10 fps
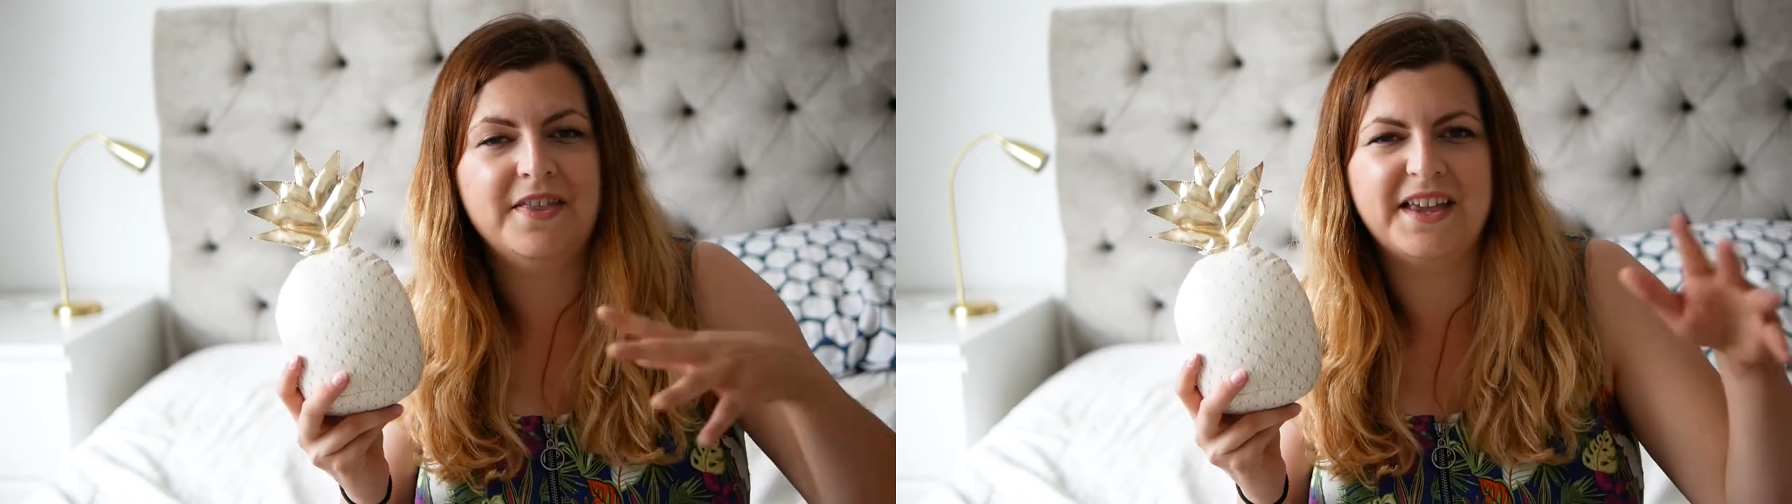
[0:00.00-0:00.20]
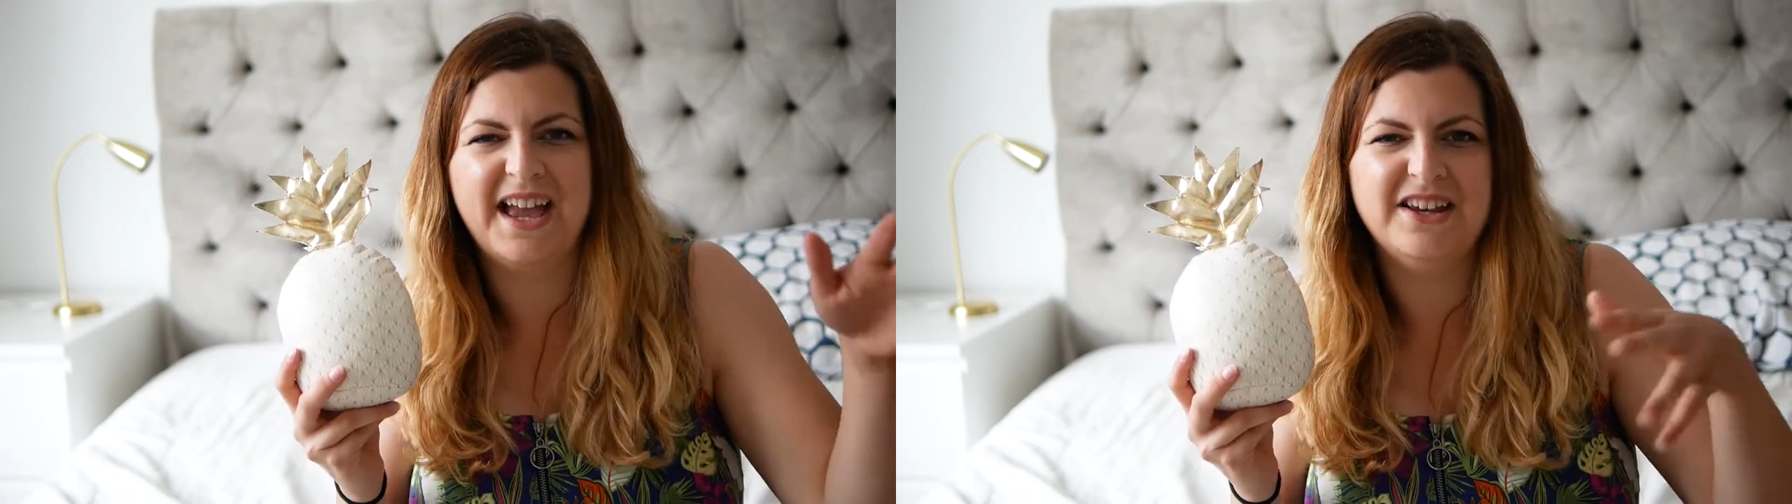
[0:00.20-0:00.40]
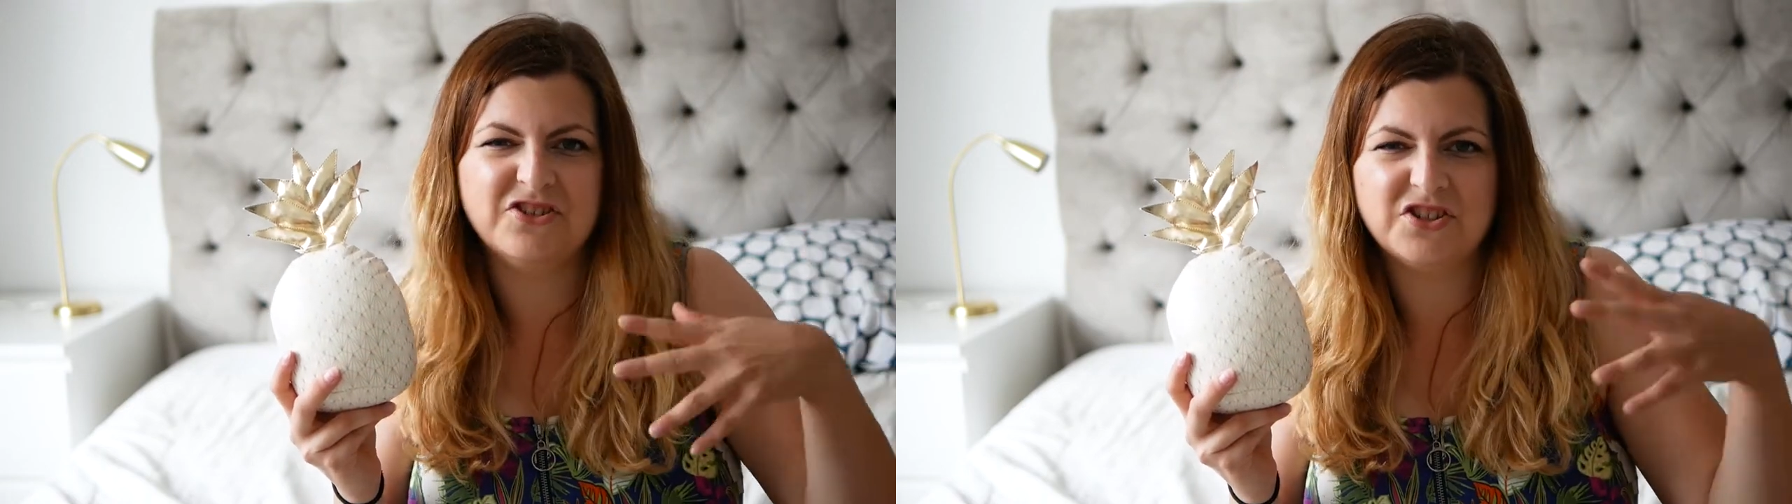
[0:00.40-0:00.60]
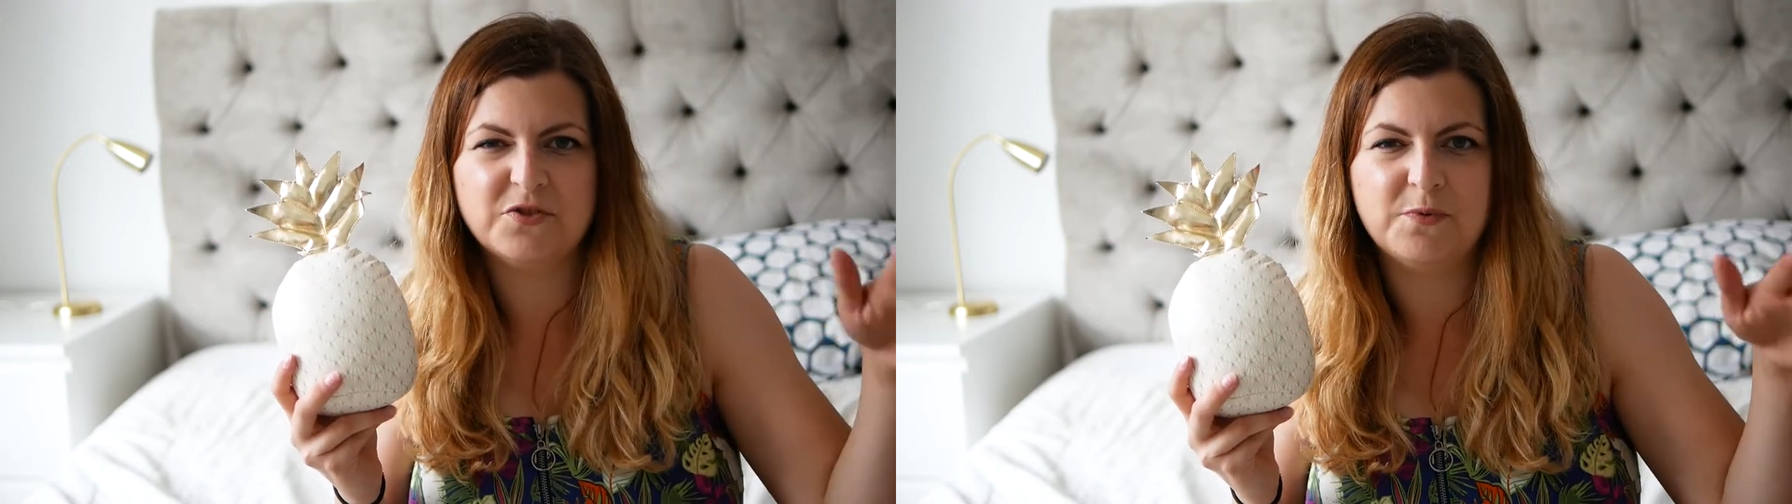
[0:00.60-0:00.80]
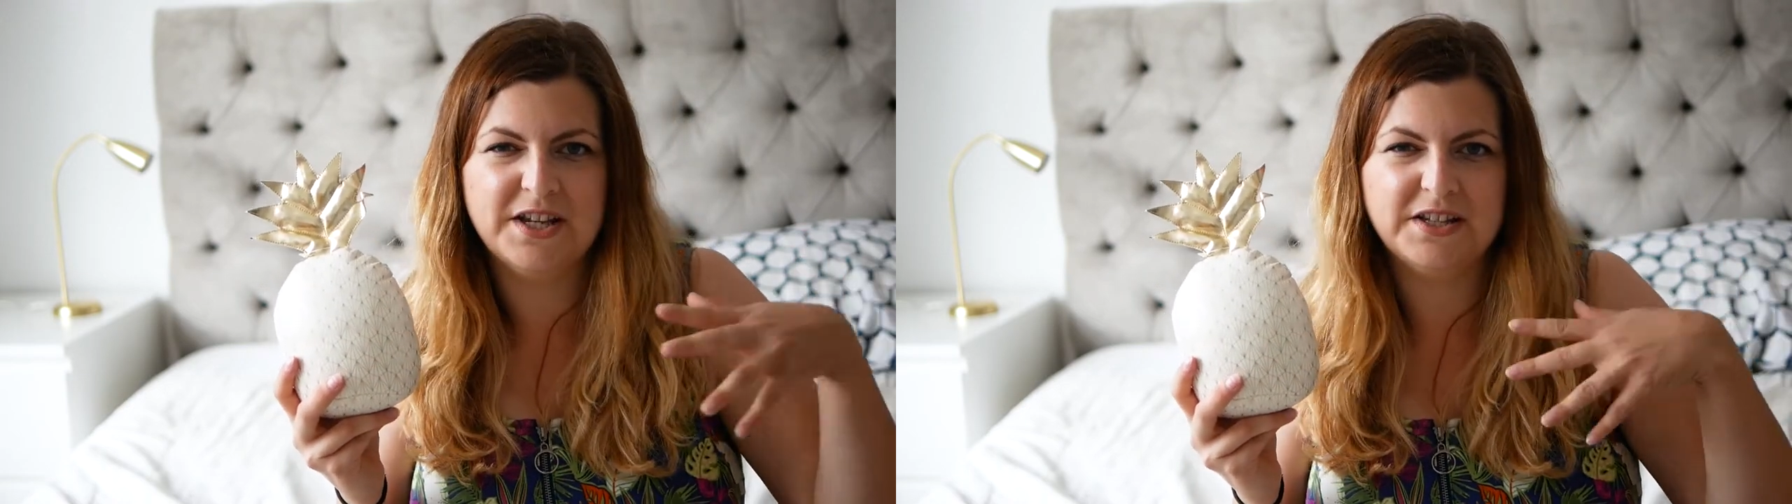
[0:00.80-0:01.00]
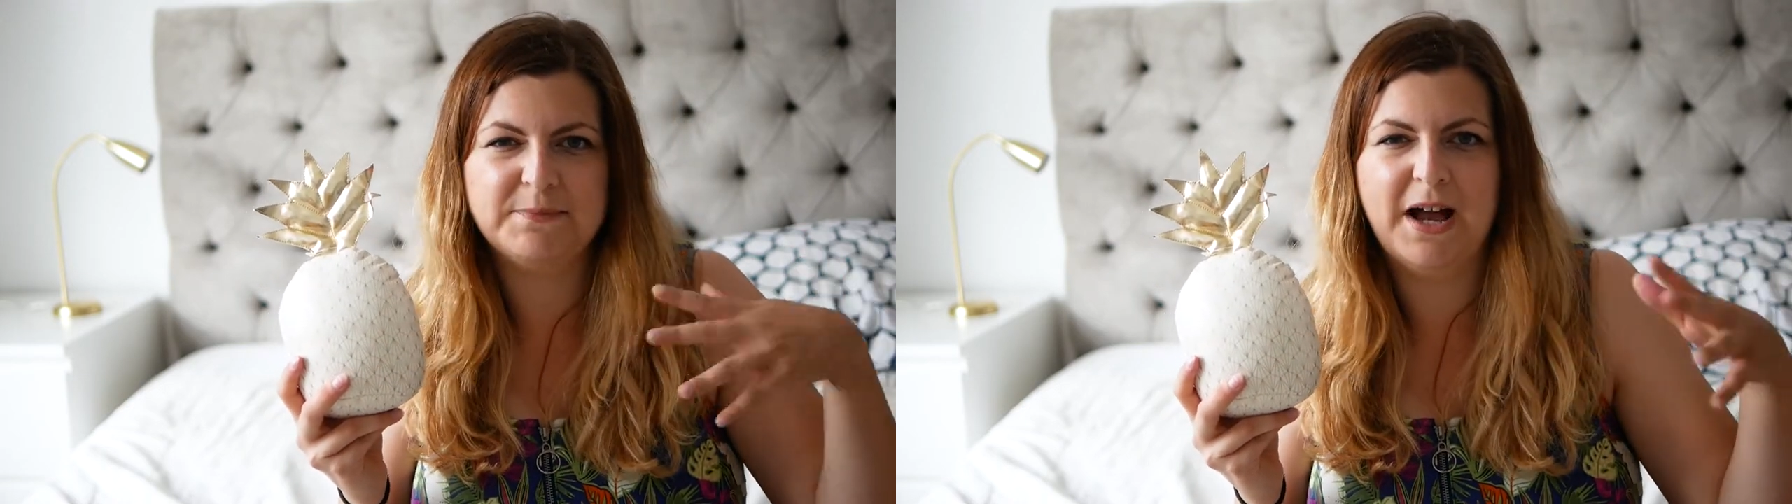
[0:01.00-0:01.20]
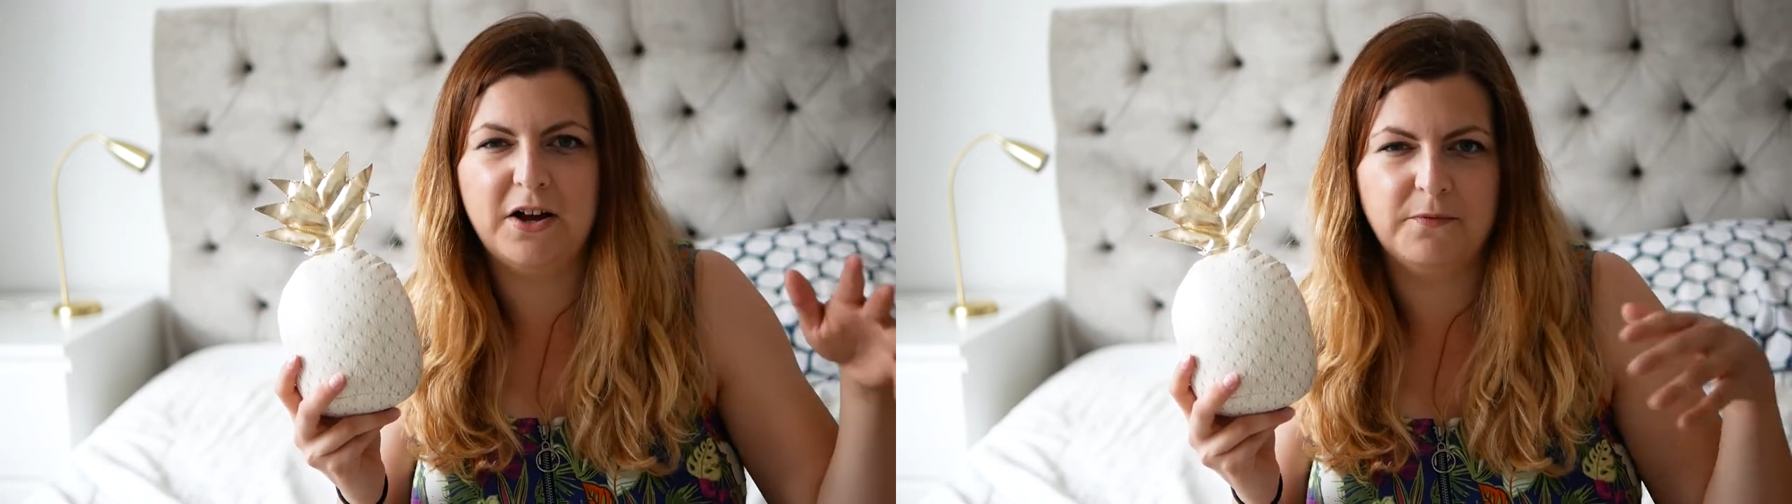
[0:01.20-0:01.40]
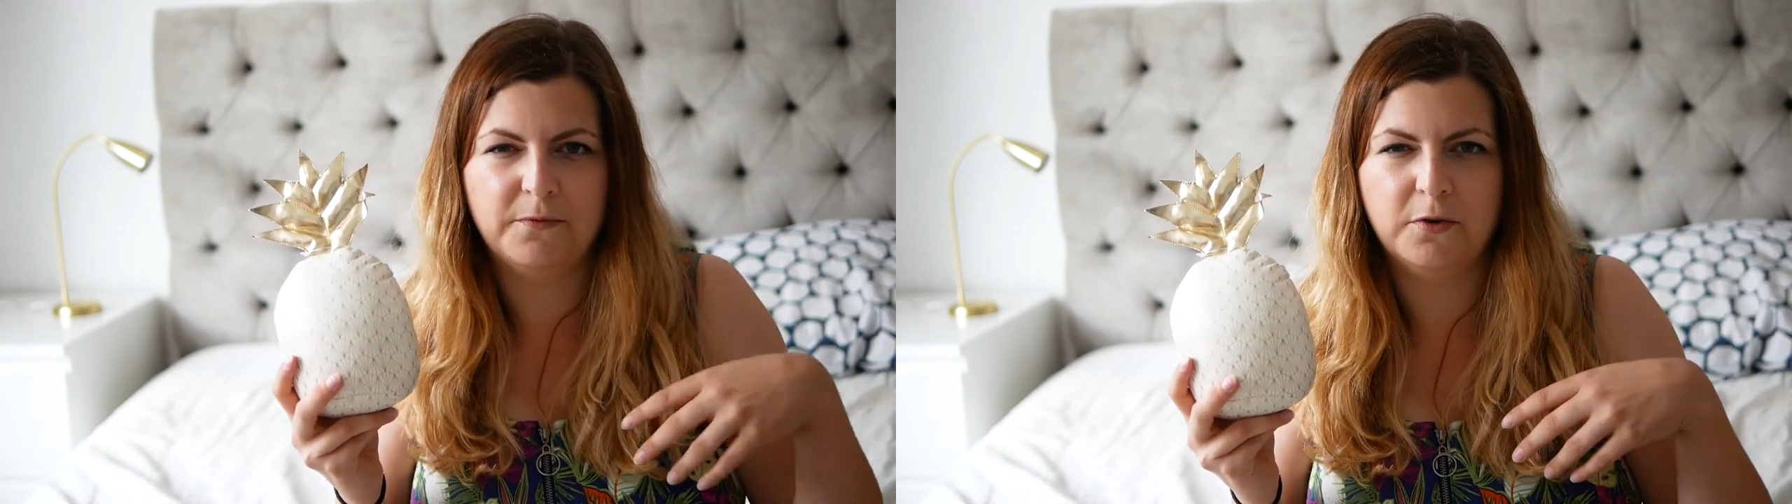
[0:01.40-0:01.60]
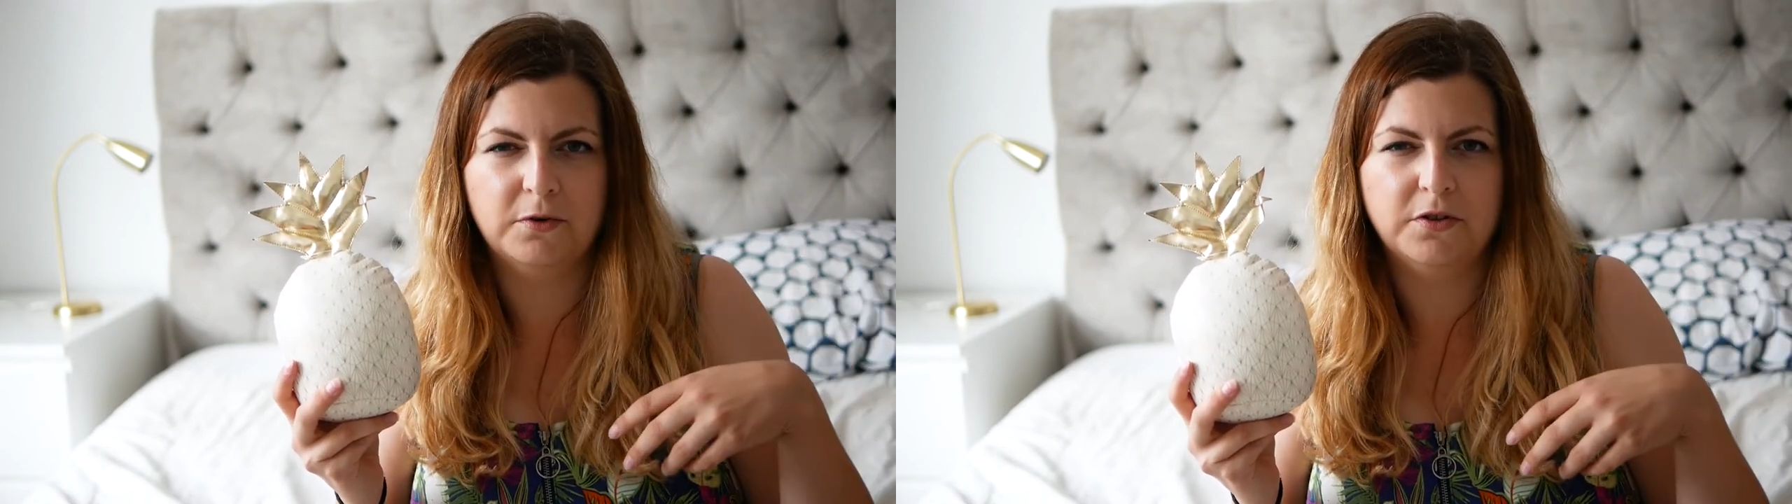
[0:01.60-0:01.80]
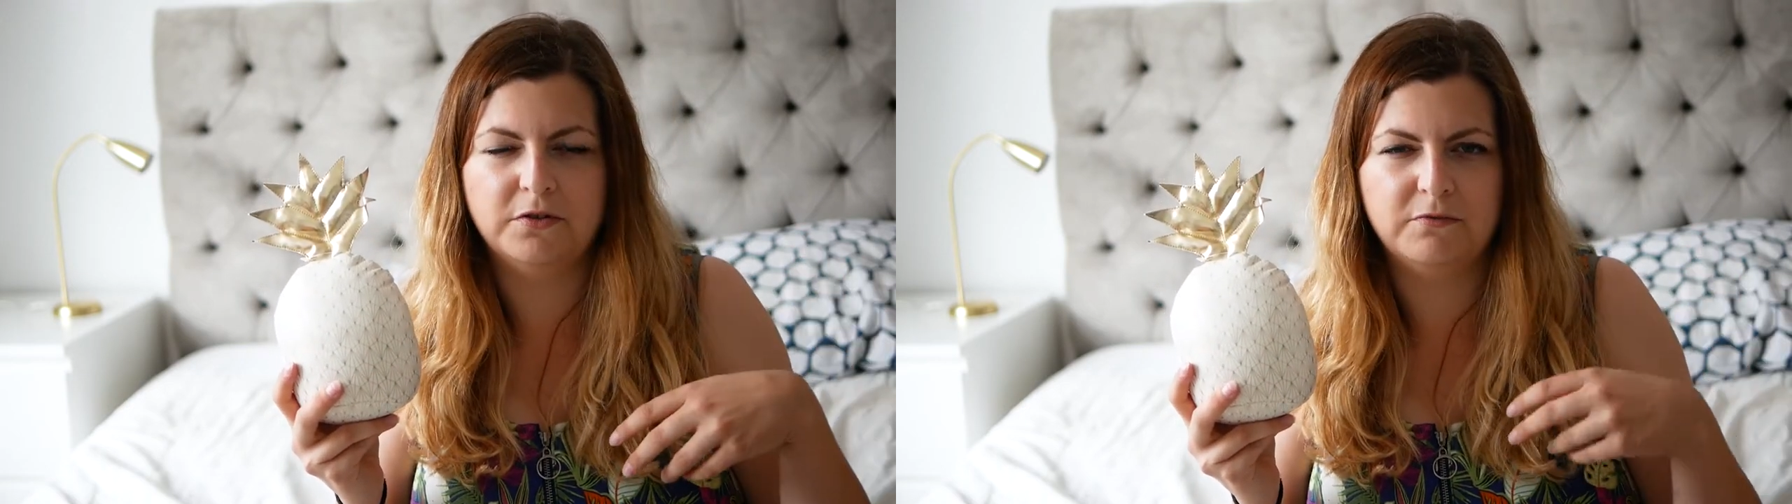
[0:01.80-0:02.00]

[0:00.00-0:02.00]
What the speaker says: the gate just swings back and forward